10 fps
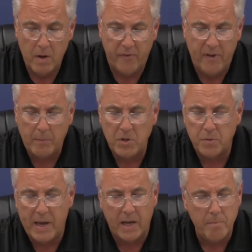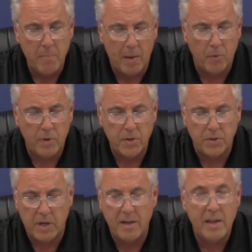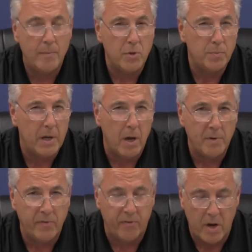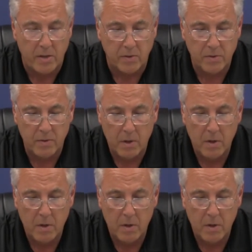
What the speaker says: families making memories, and neighbors becoming friends.